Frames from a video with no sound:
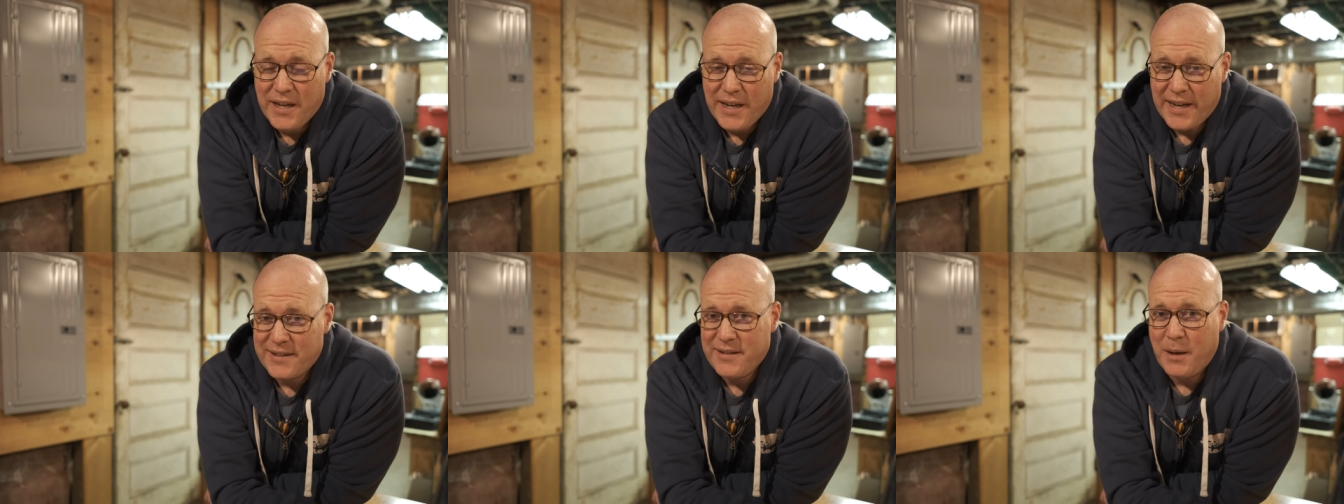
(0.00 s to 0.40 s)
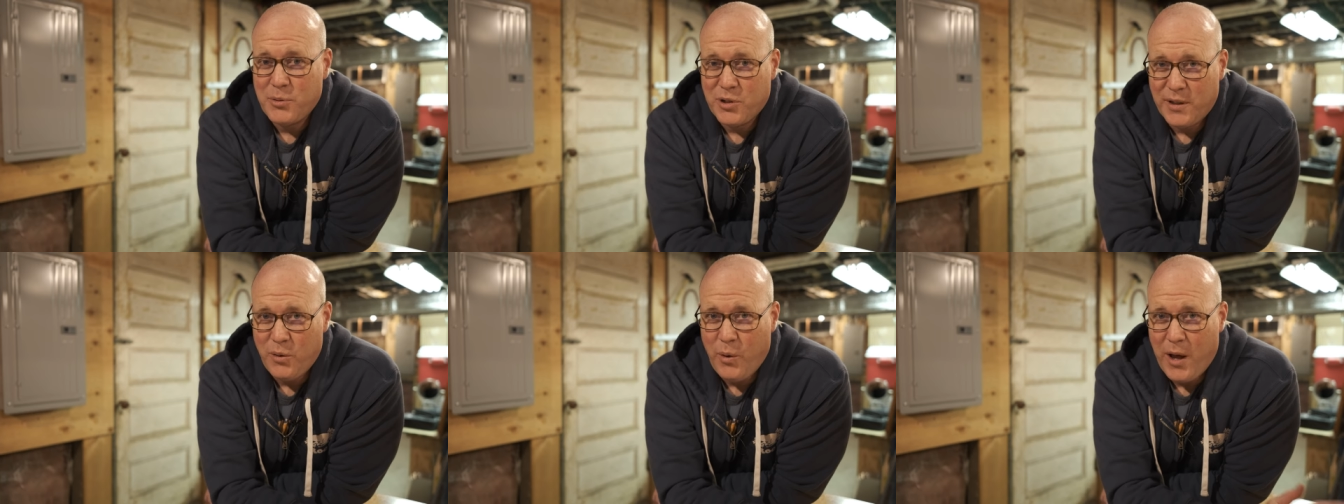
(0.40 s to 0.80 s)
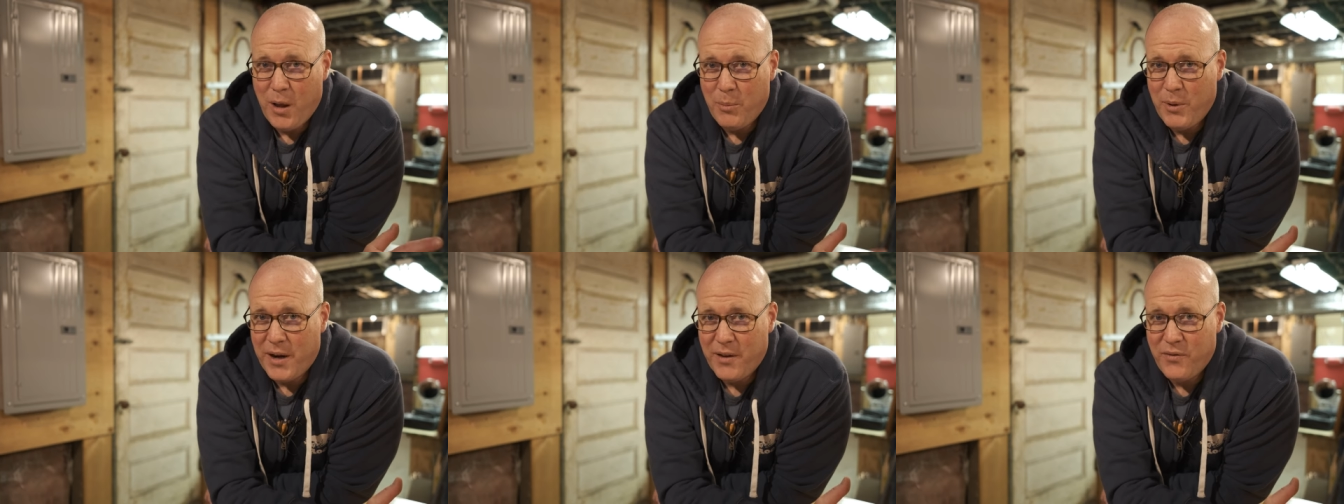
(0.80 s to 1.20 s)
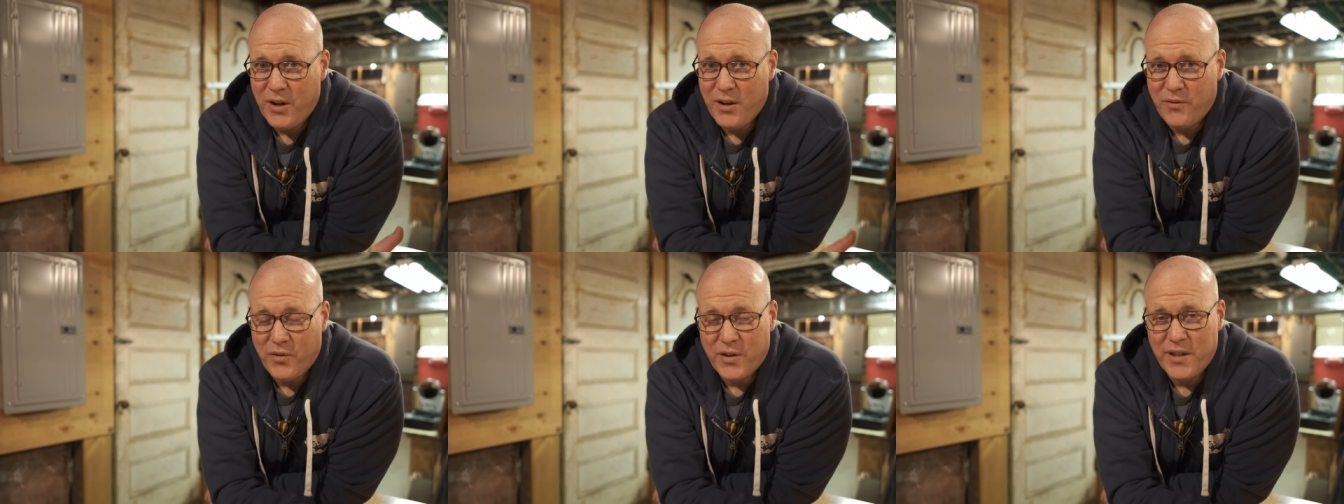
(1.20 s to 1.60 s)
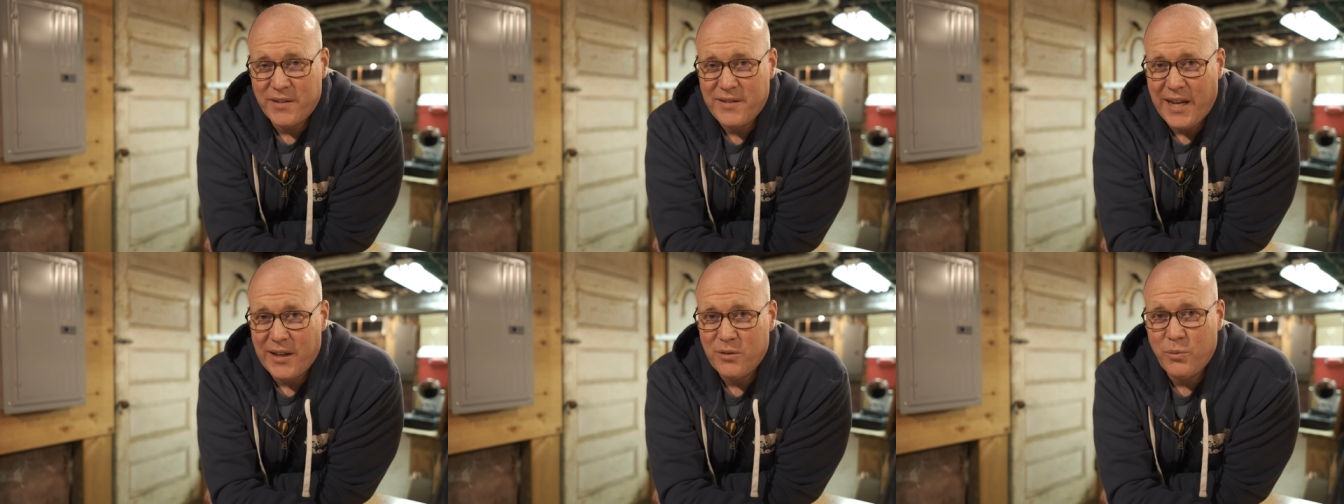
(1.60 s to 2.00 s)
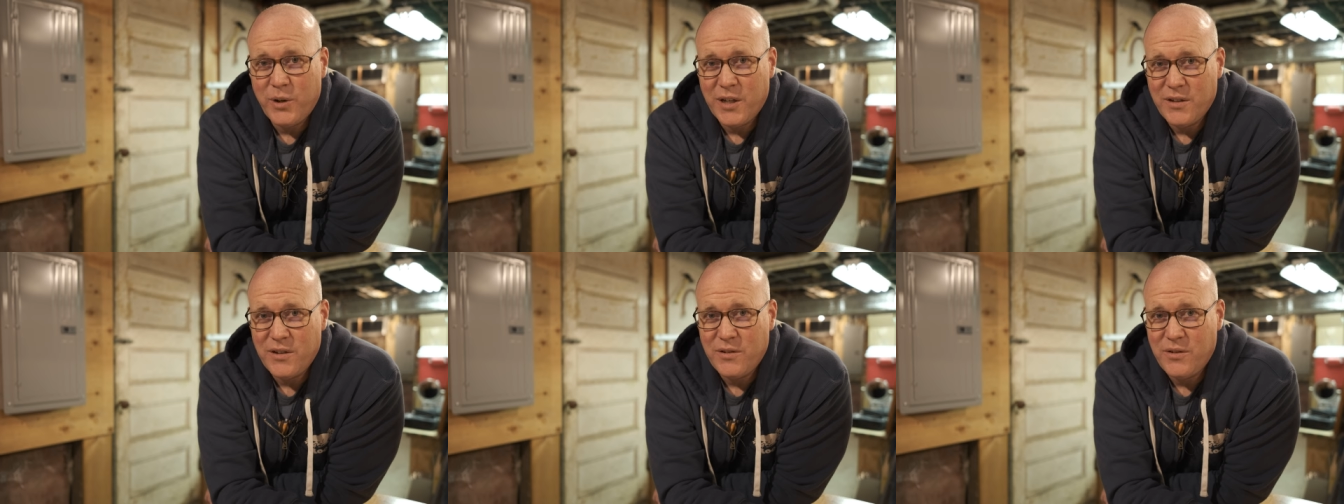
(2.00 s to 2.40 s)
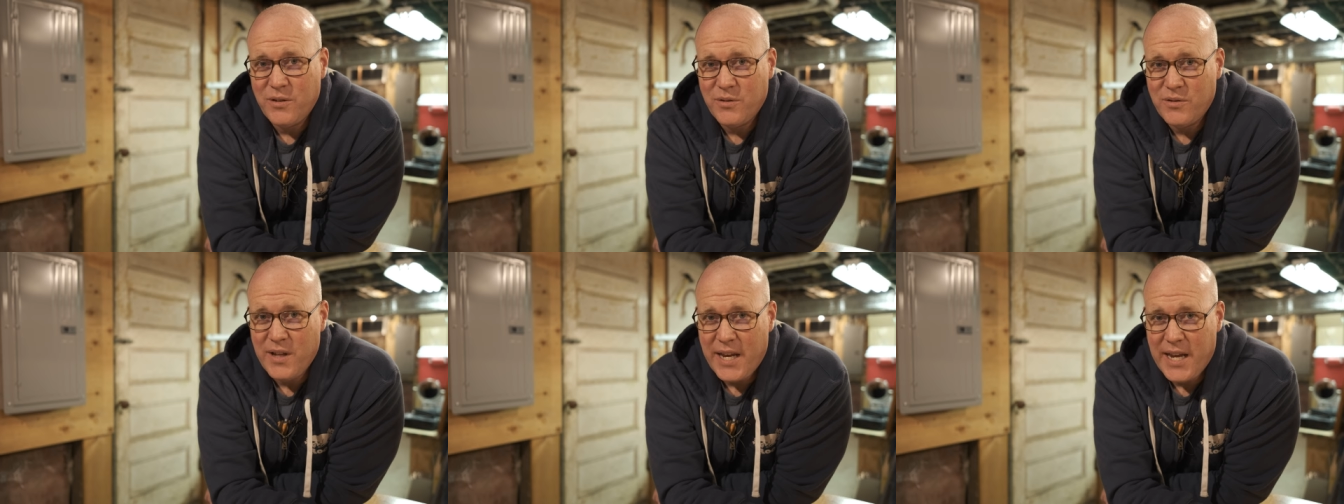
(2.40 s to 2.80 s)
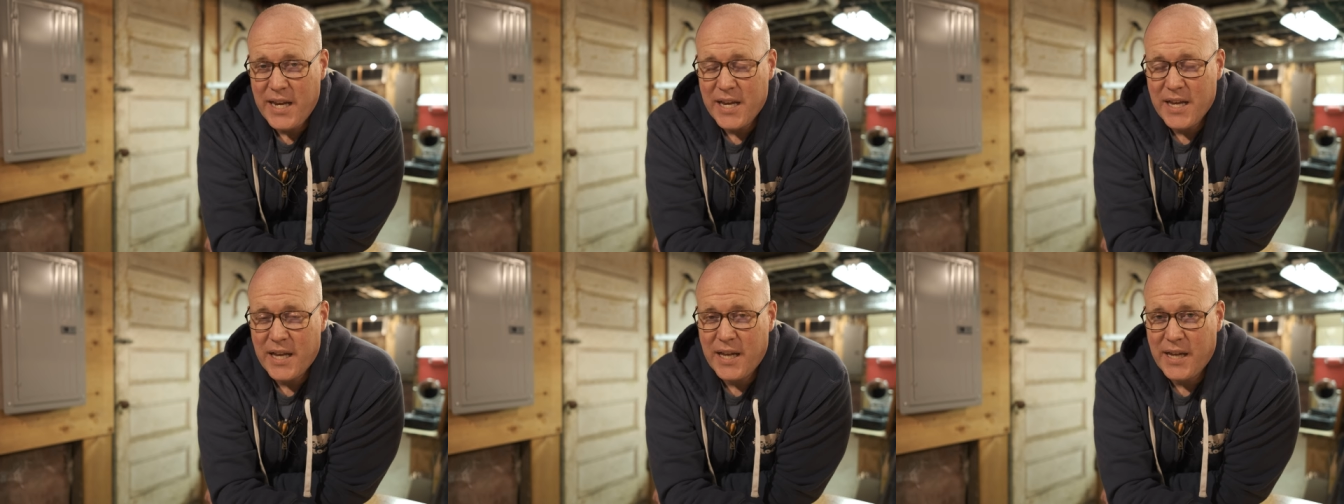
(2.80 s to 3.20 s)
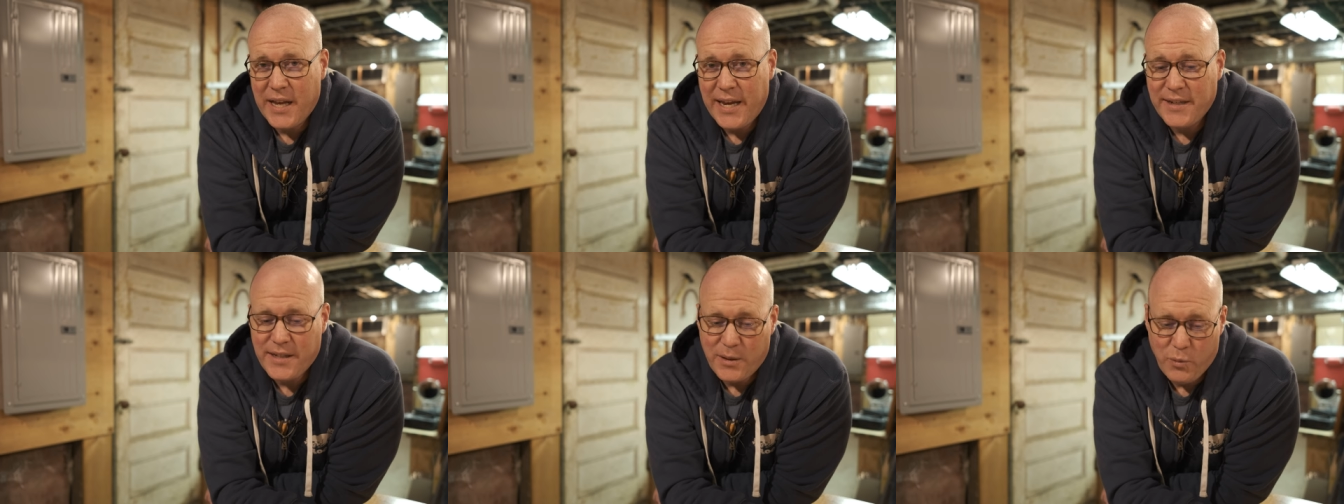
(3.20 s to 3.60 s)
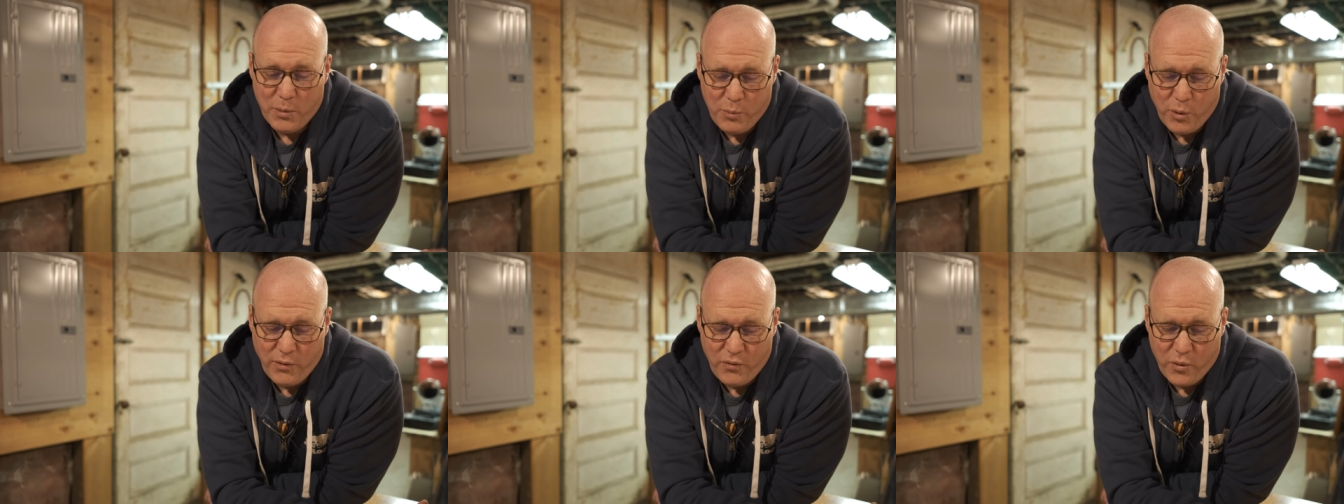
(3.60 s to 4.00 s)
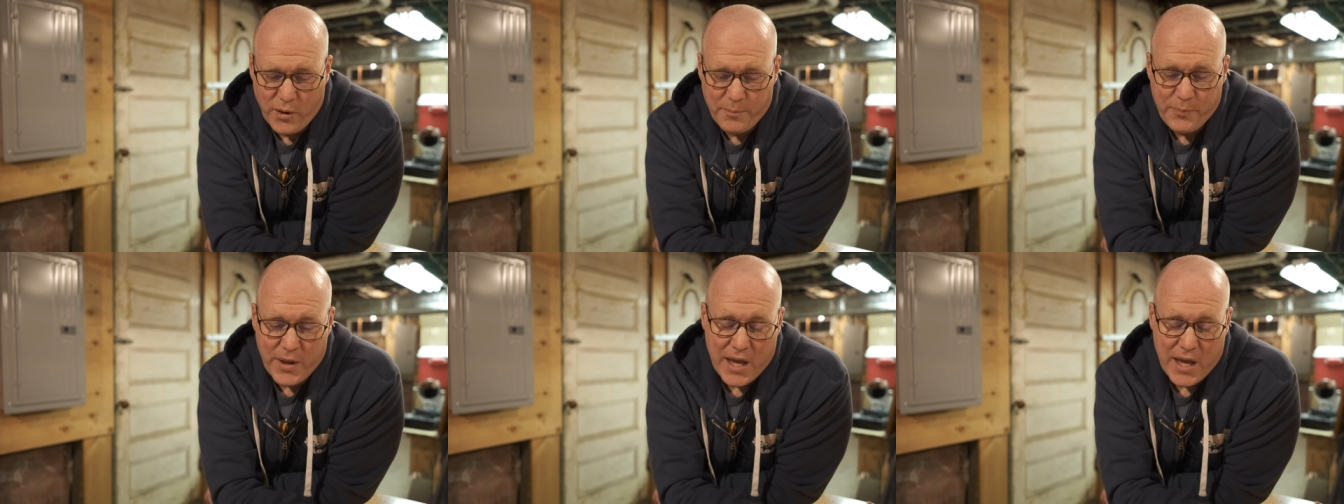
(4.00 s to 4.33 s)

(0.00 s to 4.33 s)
exceptionally well, but I figured for this test, we can just use the uh, 18 1.4.